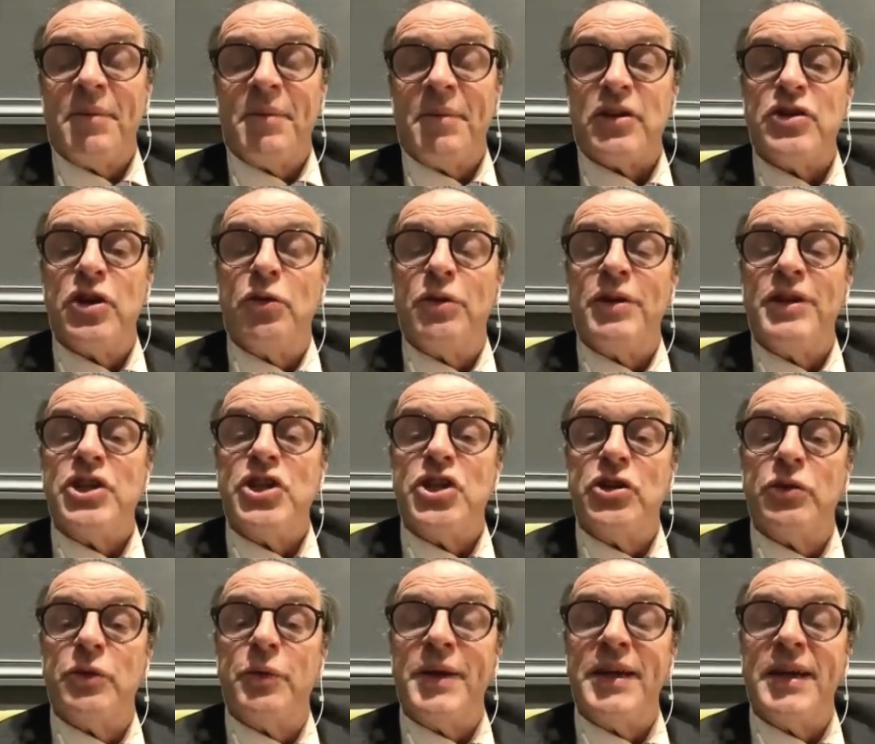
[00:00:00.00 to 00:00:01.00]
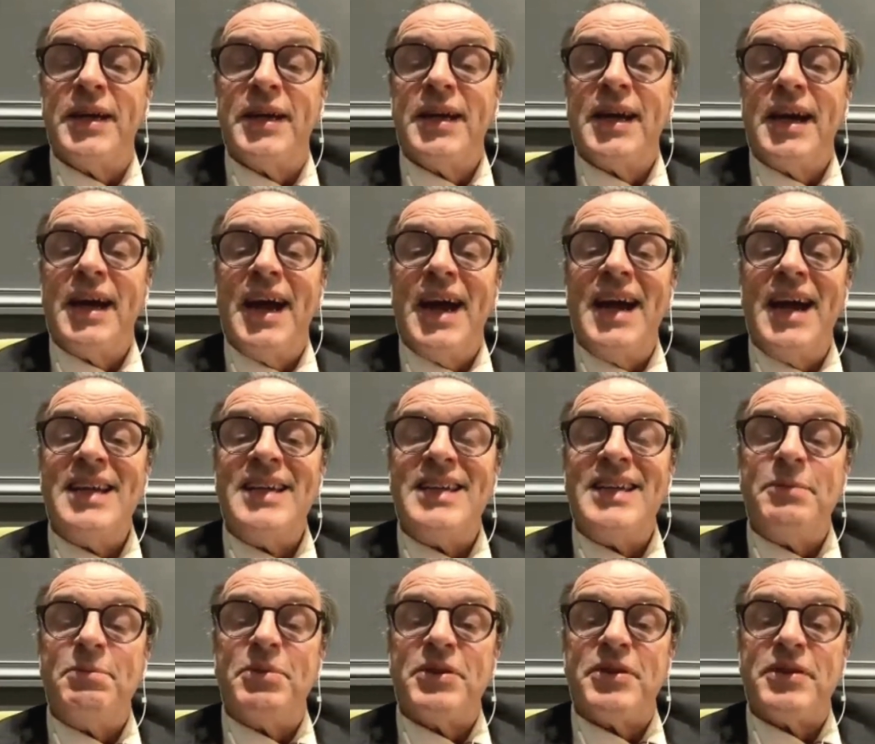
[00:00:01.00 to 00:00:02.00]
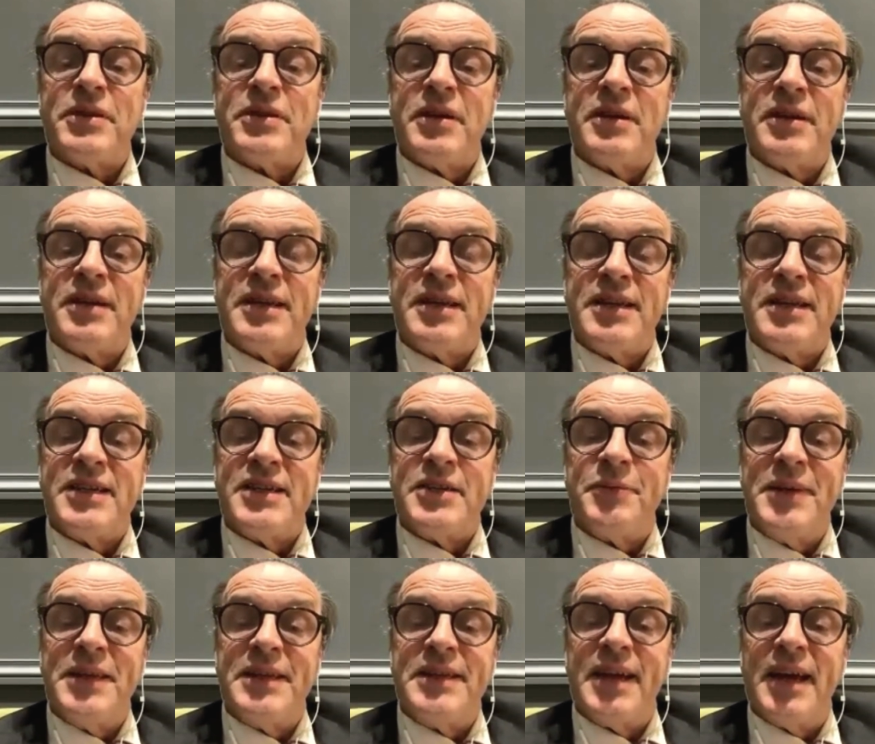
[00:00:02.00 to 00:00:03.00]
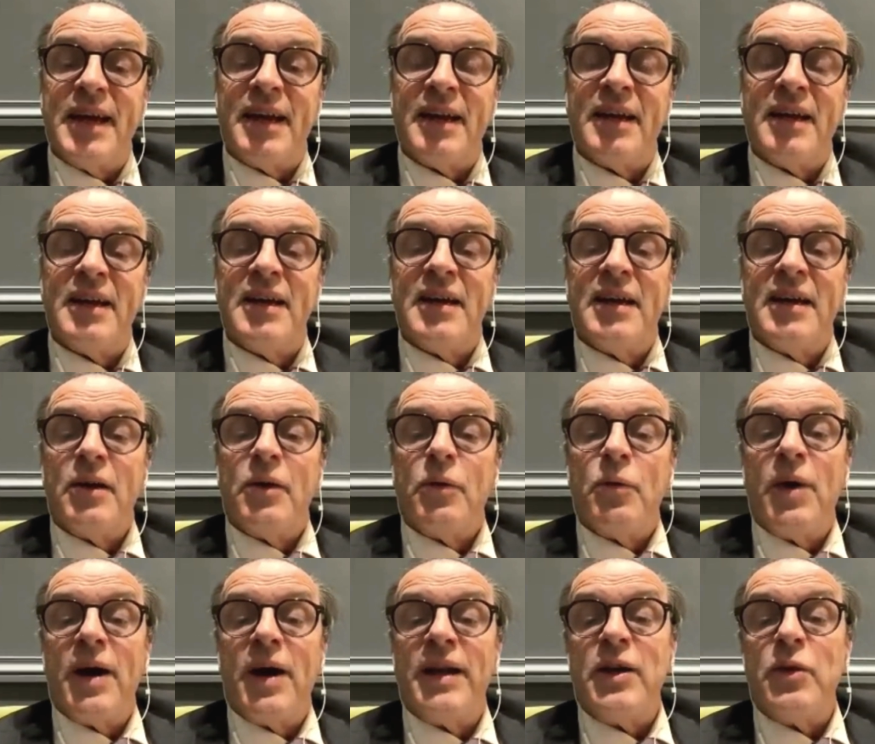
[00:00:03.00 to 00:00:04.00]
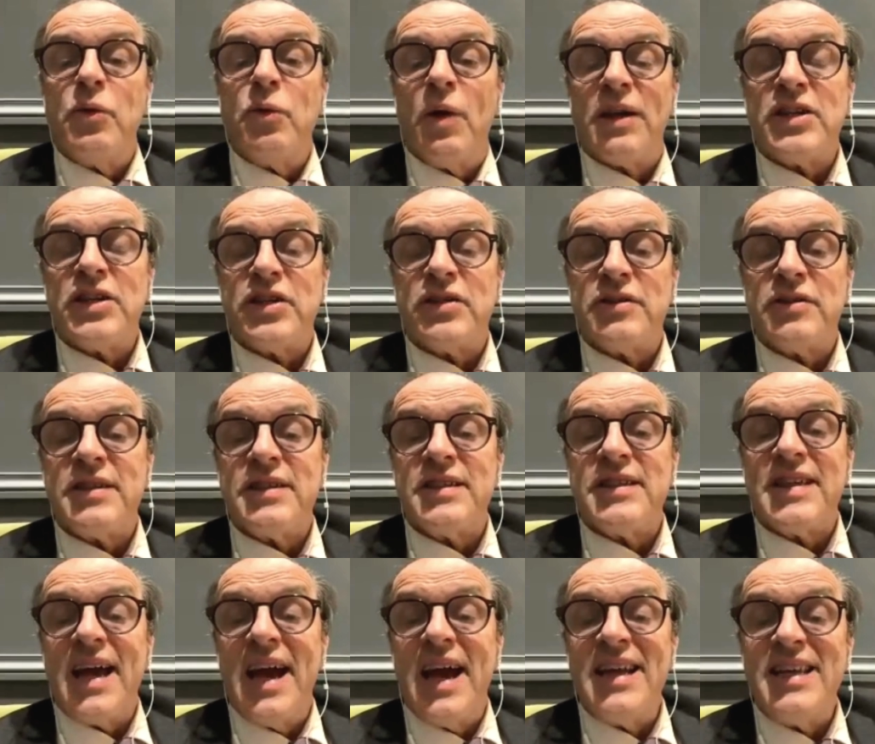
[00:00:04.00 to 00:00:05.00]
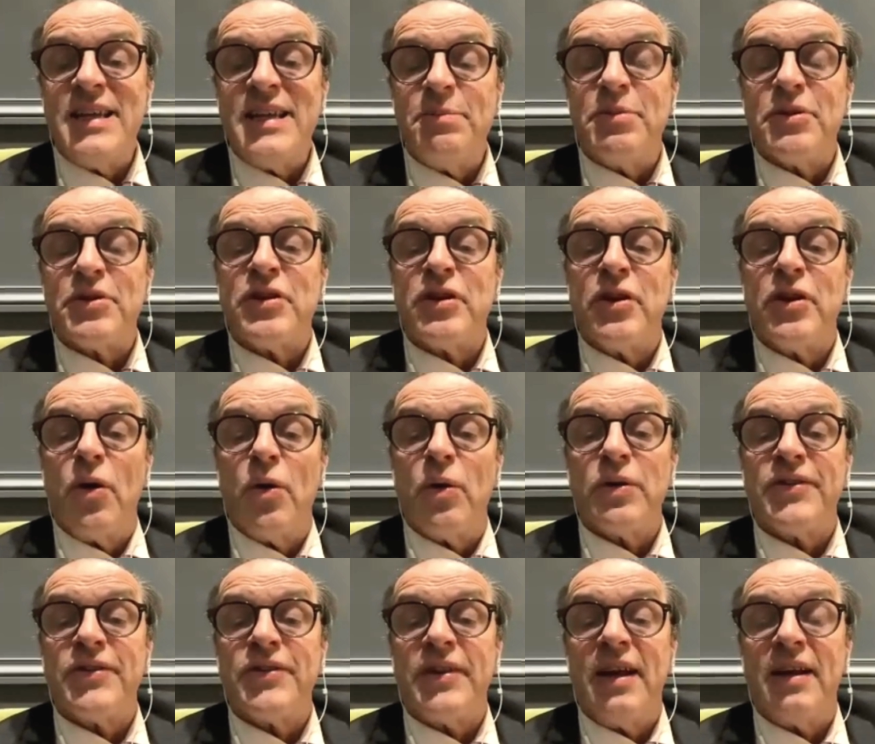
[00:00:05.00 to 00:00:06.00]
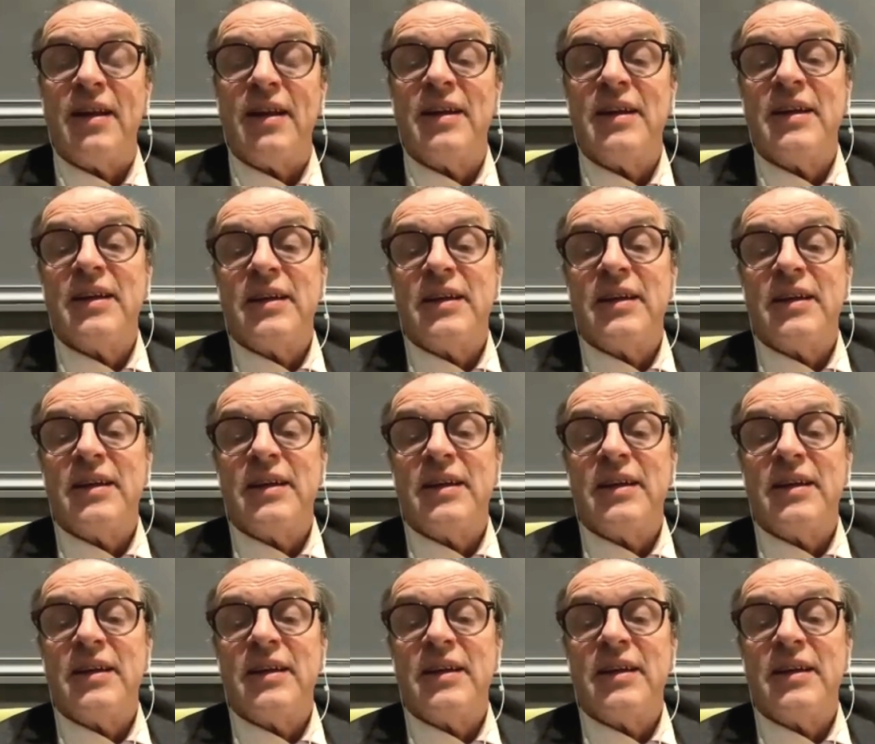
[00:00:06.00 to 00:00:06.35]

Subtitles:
because now in jewelry, 80% is retail, while in watches is 80% wholesale.